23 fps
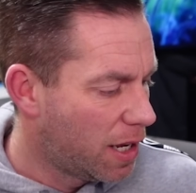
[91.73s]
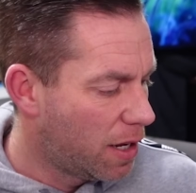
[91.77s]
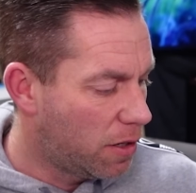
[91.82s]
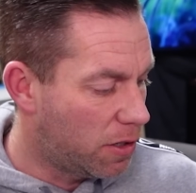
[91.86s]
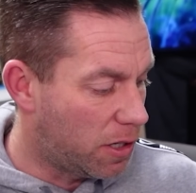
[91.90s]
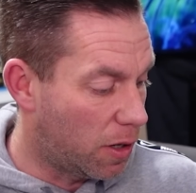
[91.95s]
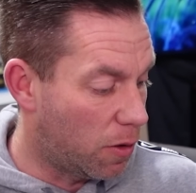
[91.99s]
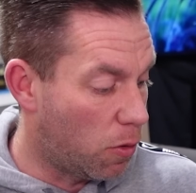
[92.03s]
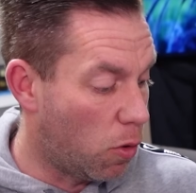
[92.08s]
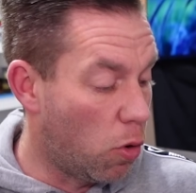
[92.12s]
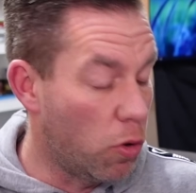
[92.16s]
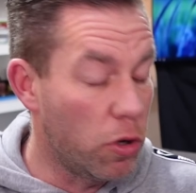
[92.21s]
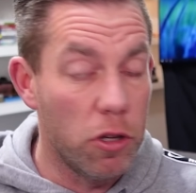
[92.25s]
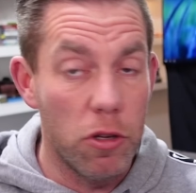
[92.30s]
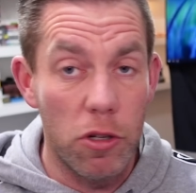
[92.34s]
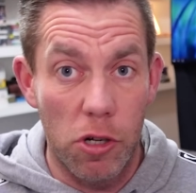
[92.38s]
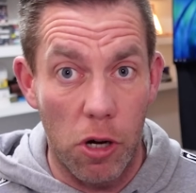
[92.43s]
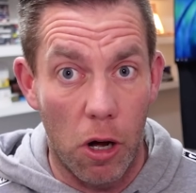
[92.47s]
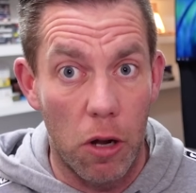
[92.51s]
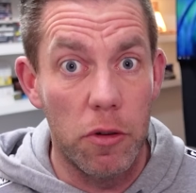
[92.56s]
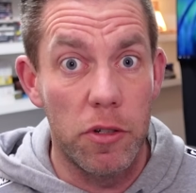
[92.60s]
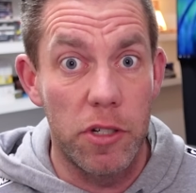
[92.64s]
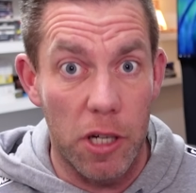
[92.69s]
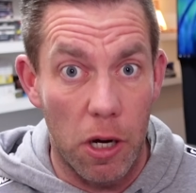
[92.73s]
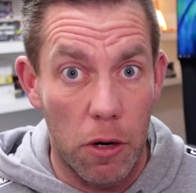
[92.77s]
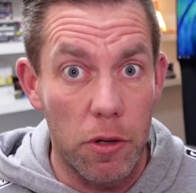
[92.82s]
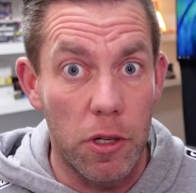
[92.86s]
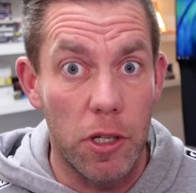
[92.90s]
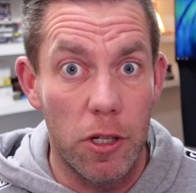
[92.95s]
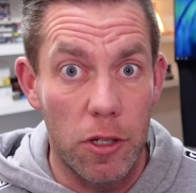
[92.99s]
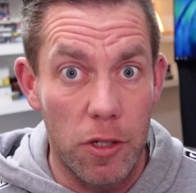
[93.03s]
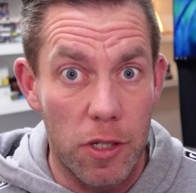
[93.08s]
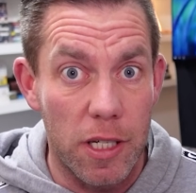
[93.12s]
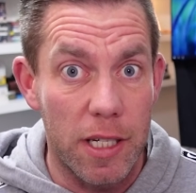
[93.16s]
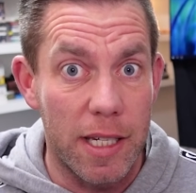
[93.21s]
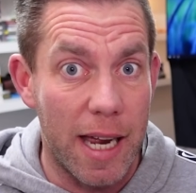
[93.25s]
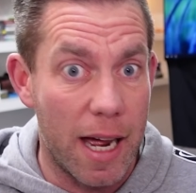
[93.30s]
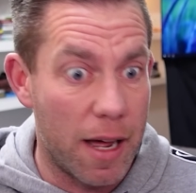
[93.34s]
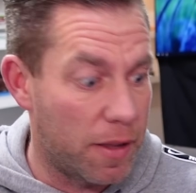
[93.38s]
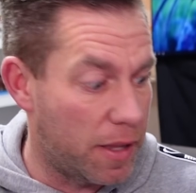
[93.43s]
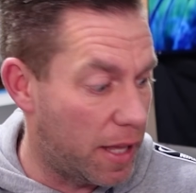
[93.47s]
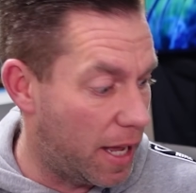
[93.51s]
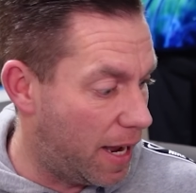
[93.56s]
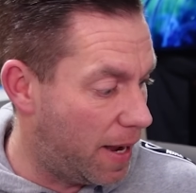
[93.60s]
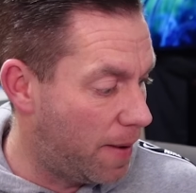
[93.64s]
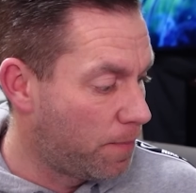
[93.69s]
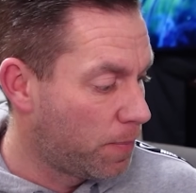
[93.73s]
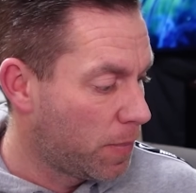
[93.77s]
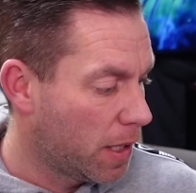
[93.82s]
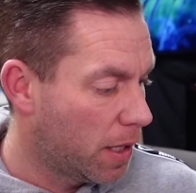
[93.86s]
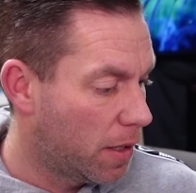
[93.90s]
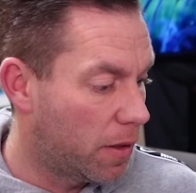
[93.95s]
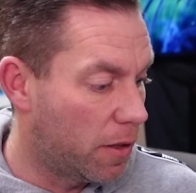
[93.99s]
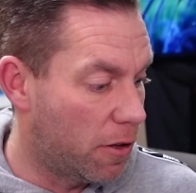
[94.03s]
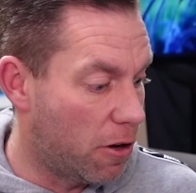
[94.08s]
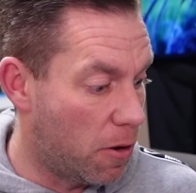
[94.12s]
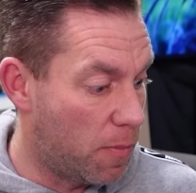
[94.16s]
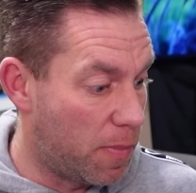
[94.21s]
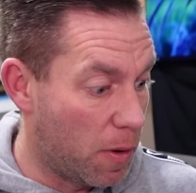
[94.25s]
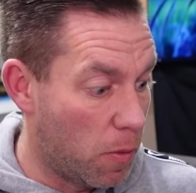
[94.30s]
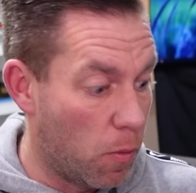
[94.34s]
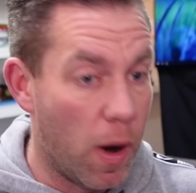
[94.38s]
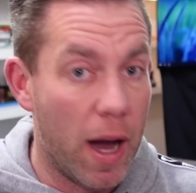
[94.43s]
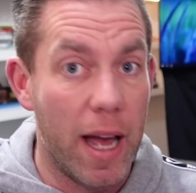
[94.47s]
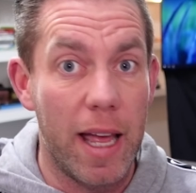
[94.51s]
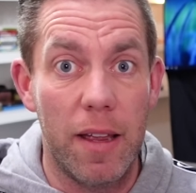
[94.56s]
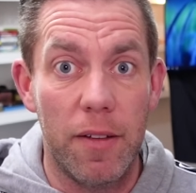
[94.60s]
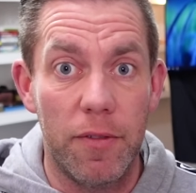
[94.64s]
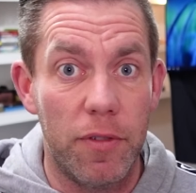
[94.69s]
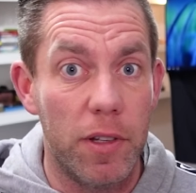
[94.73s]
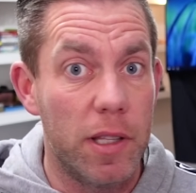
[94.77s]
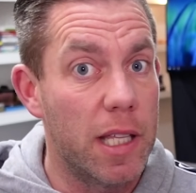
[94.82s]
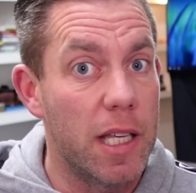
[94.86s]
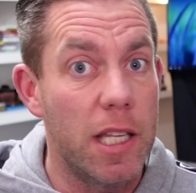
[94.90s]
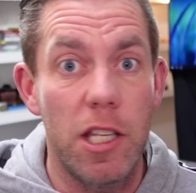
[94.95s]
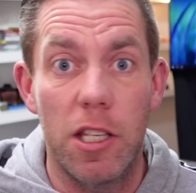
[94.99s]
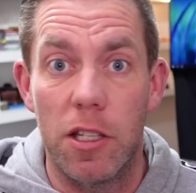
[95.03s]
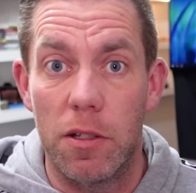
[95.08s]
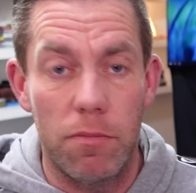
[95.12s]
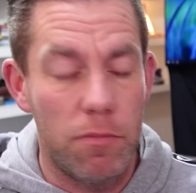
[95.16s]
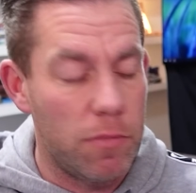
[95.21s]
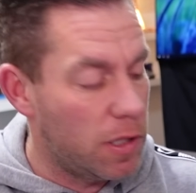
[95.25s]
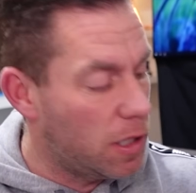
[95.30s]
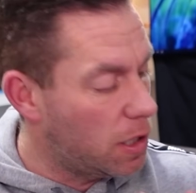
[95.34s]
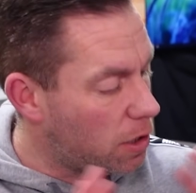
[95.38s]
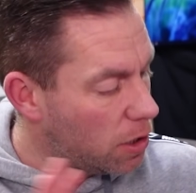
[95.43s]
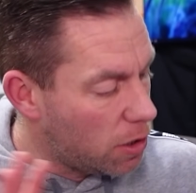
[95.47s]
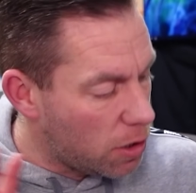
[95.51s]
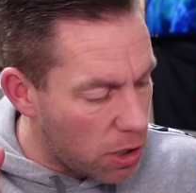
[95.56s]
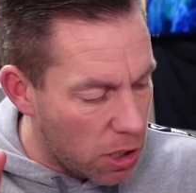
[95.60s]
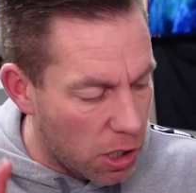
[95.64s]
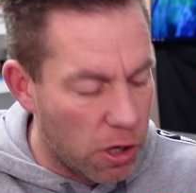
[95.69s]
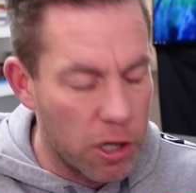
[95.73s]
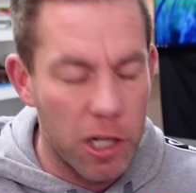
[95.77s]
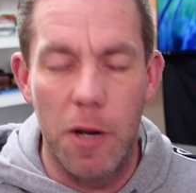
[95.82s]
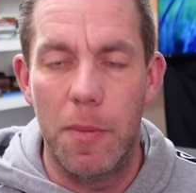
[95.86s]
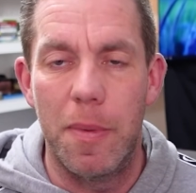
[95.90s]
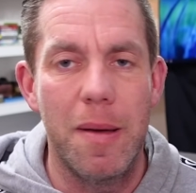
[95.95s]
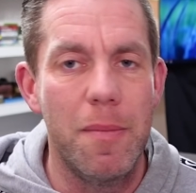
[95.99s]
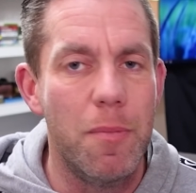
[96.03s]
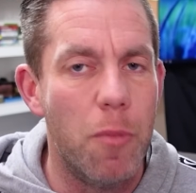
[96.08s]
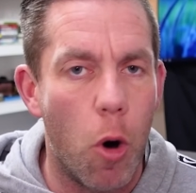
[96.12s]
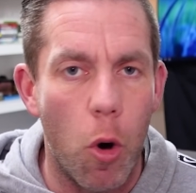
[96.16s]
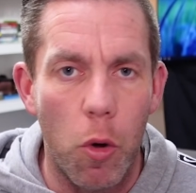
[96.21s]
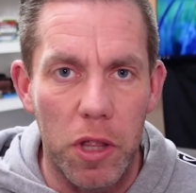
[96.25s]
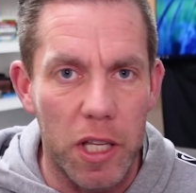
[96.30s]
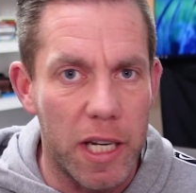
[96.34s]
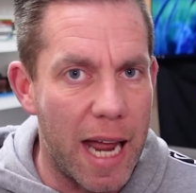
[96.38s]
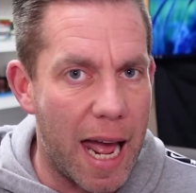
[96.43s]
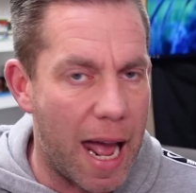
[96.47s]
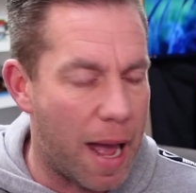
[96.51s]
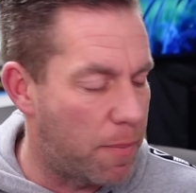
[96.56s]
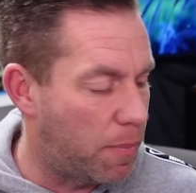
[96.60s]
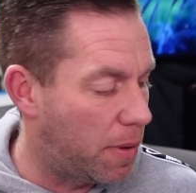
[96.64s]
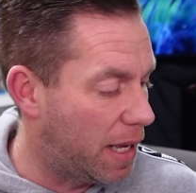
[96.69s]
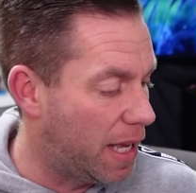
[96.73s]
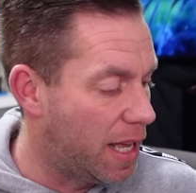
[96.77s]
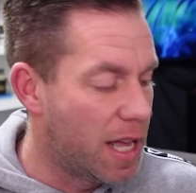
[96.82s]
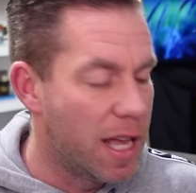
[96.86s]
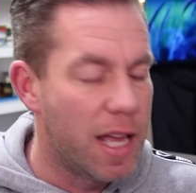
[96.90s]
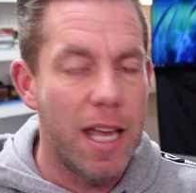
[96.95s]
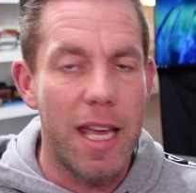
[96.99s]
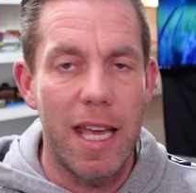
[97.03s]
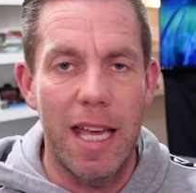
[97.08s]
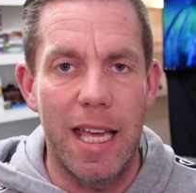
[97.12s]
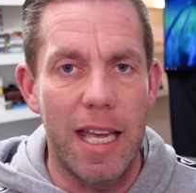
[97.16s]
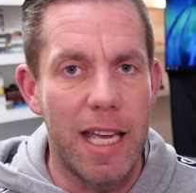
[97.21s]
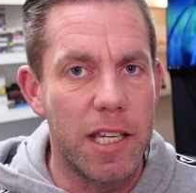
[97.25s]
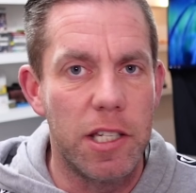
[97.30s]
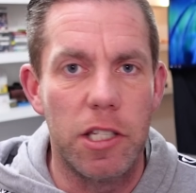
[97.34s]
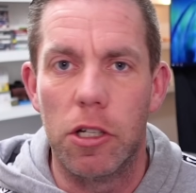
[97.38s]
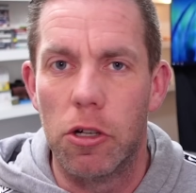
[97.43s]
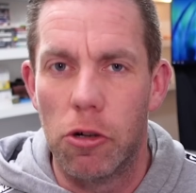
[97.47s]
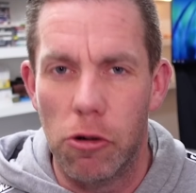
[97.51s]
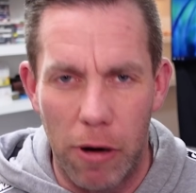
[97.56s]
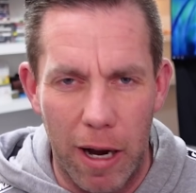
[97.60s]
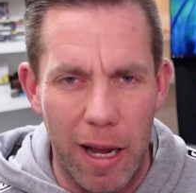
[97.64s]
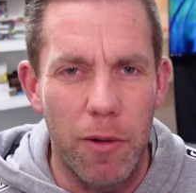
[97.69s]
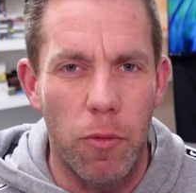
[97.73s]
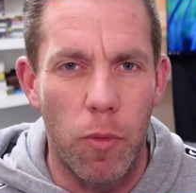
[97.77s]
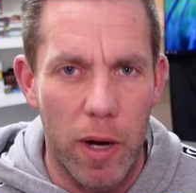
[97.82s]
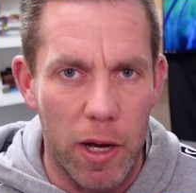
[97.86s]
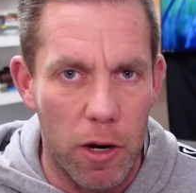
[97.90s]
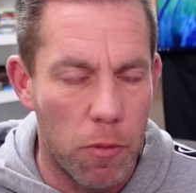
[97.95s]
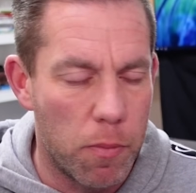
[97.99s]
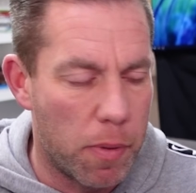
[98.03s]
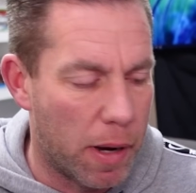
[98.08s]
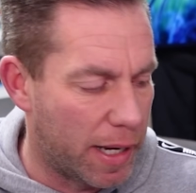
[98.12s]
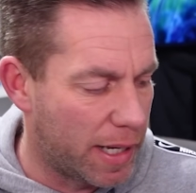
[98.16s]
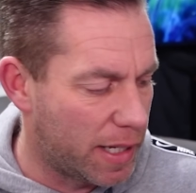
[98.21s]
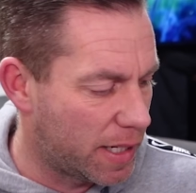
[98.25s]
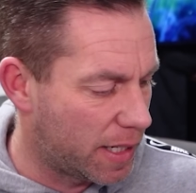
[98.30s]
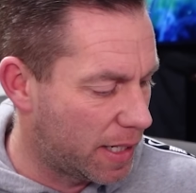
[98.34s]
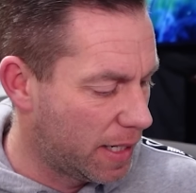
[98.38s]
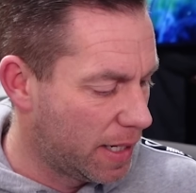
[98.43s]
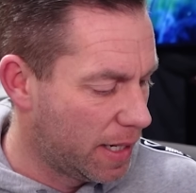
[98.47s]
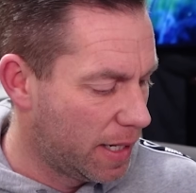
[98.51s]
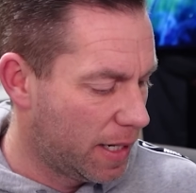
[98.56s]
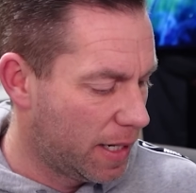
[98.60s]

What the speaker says: So all you console users out there that have been waiting for this, you're going to be more than happy. It is a great wheelbase.